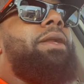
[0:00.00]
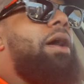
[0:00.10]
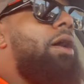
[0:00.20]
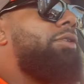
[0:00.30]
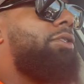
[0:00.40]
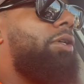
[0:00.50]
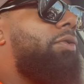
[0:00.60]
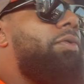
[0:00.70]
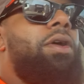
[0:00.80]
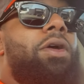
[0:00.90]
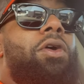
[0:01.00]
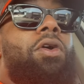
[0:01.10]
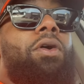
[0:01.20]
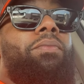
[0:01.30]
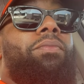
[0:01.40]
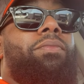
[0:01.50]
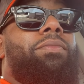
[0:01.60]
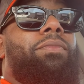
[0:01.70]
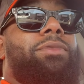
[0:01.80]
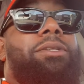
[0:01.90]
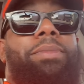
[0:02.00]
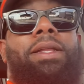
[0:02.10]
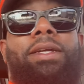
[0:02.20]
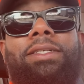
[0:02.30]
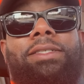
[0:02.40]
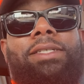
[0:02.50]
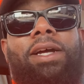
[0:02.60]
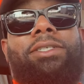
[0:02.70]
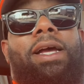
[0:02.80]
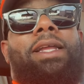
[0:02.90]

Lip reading: to be a leader in this country,